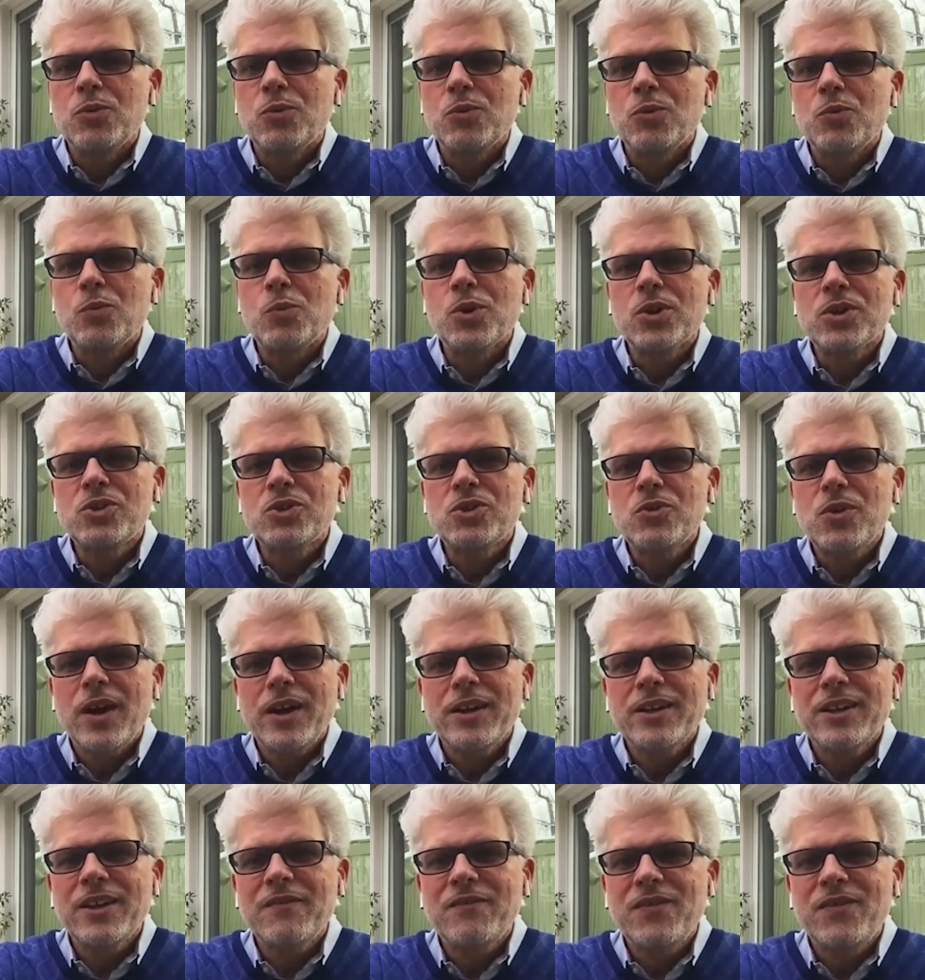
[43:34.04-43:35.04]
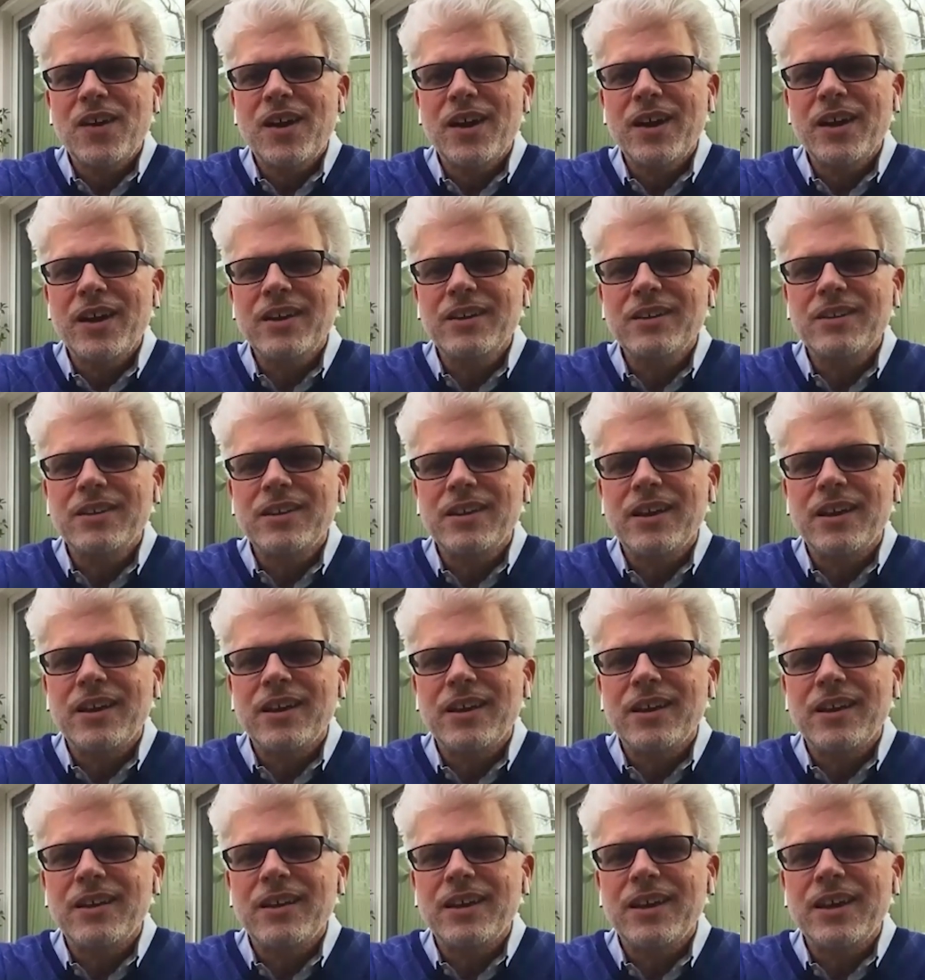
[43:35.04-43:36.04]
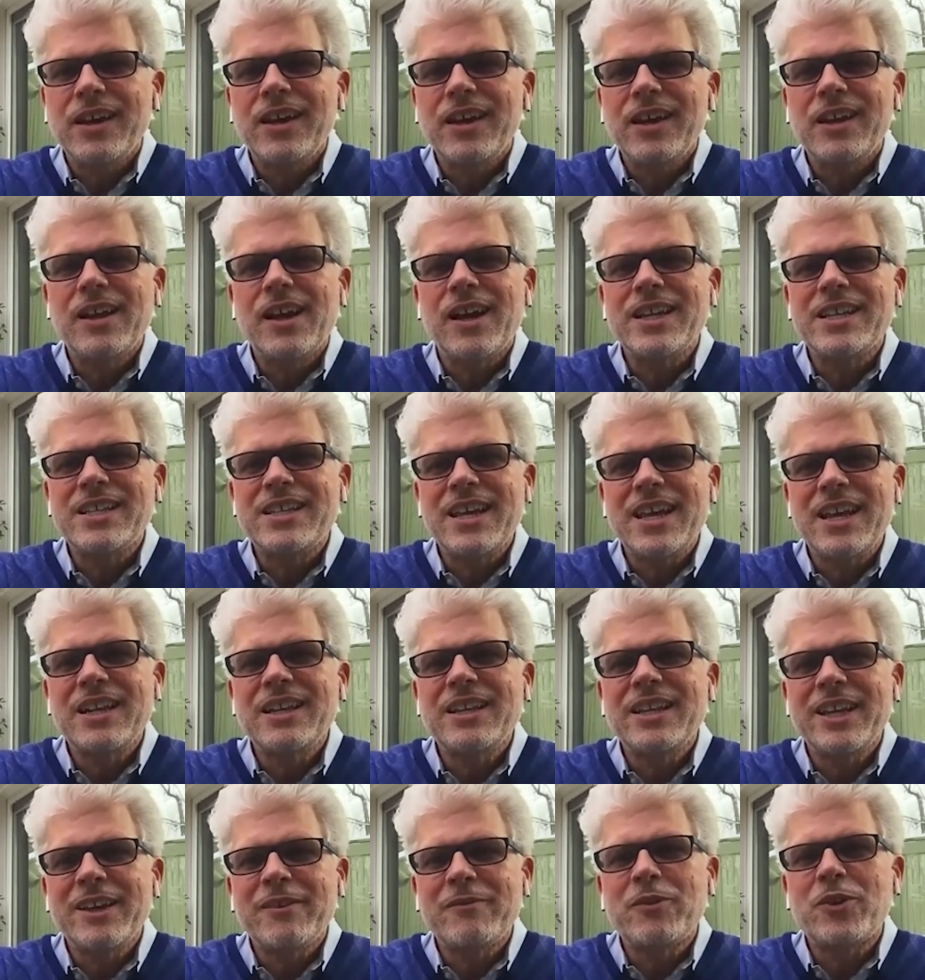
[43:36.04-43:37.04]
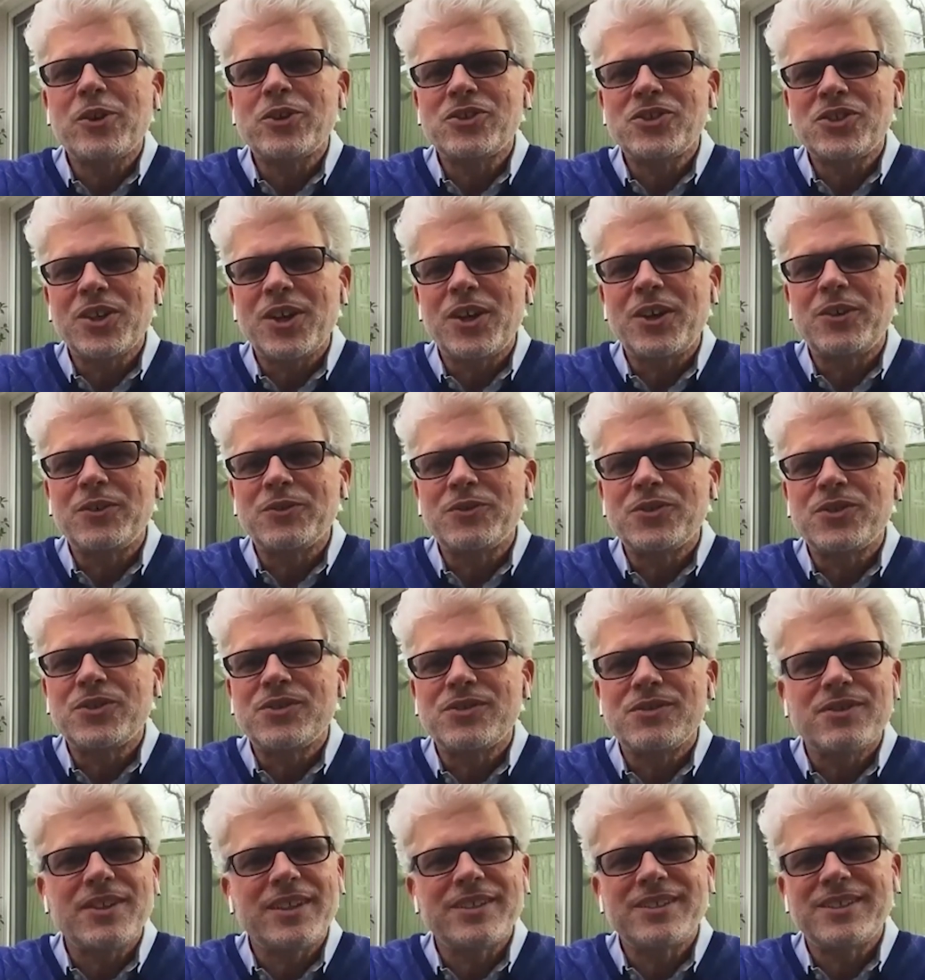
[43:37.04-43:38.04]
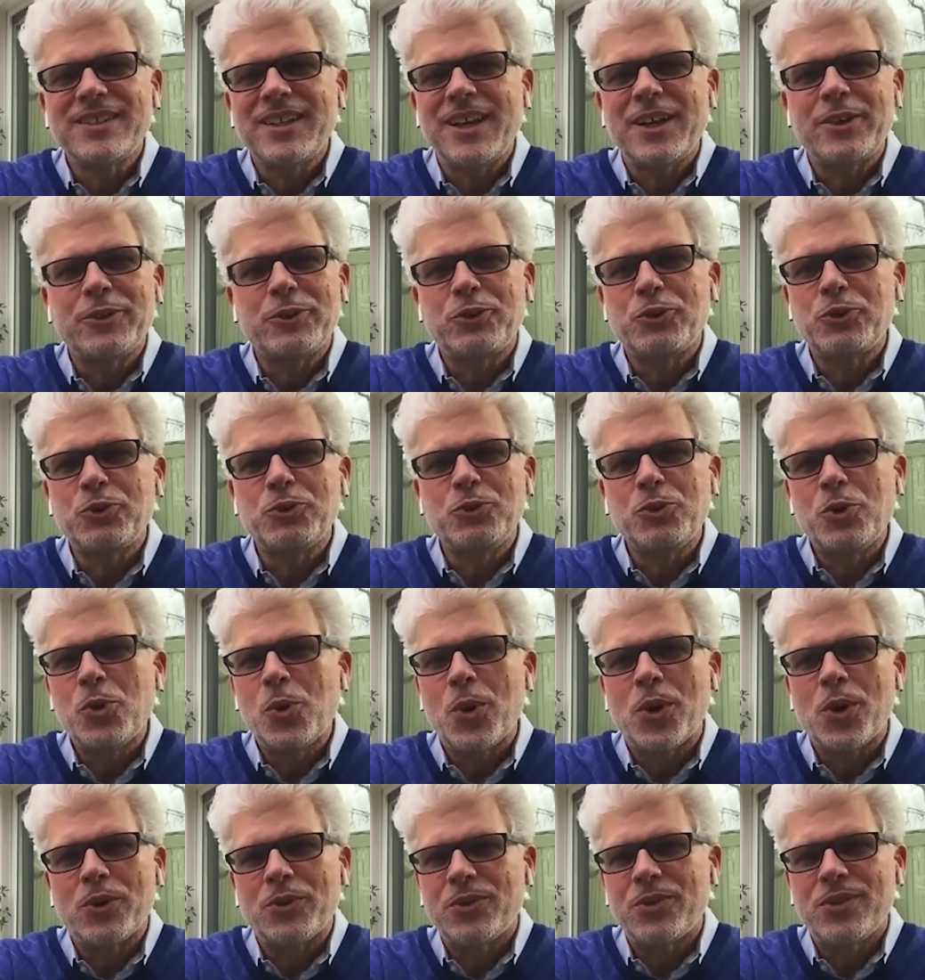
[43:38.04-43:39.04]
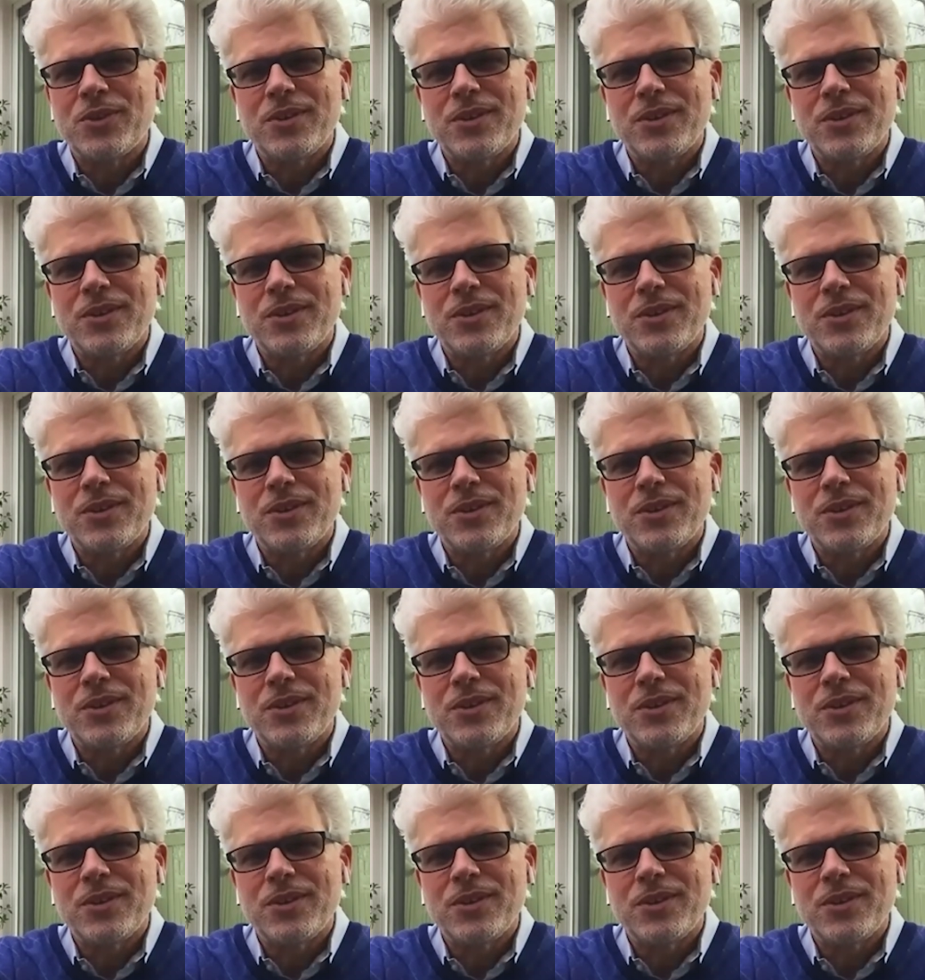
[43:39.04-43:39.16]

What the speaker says: we're trying to find an identity of ourselves that's not true north.